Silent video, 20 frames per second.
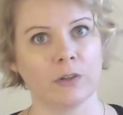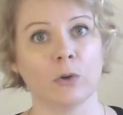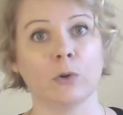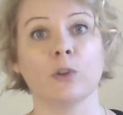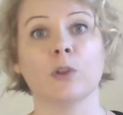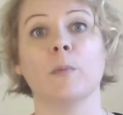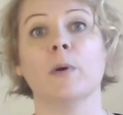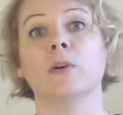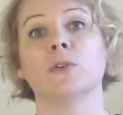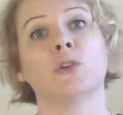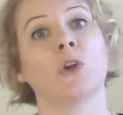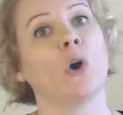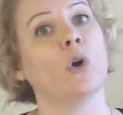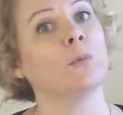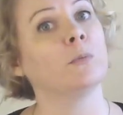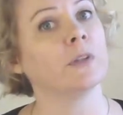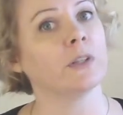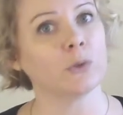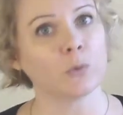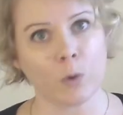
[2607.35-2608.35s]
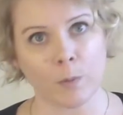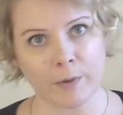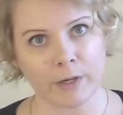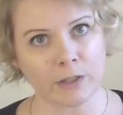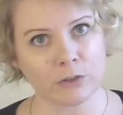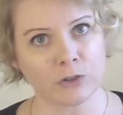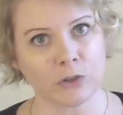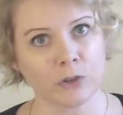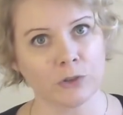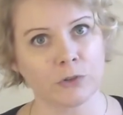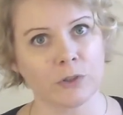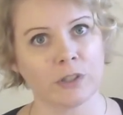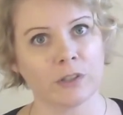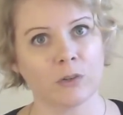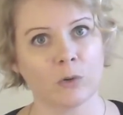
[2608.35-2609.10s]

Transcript: or the most homeless women and children,